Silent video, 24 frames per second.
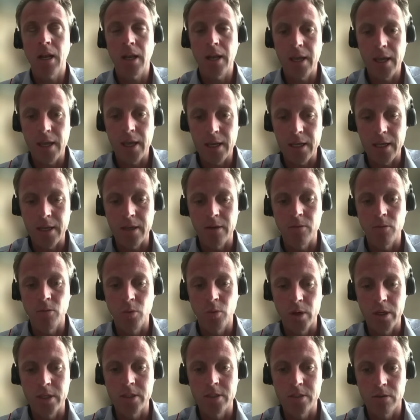Clearly,
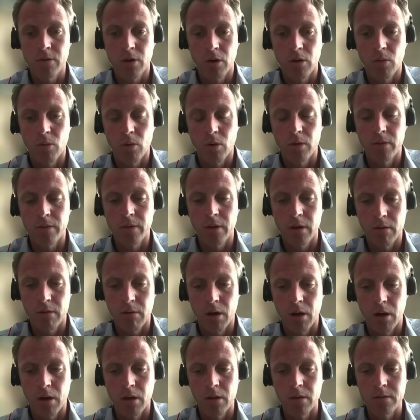we do not want
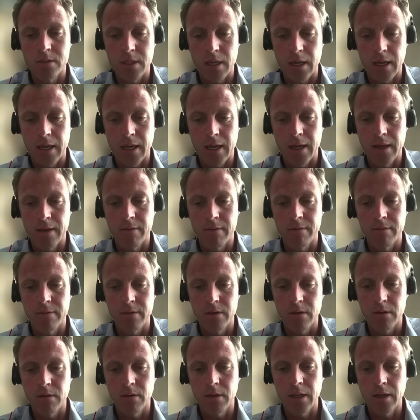Iran to have
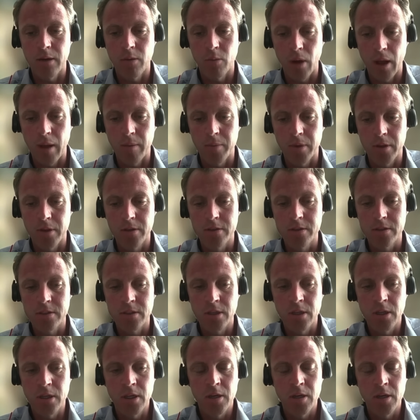nuclear weapons,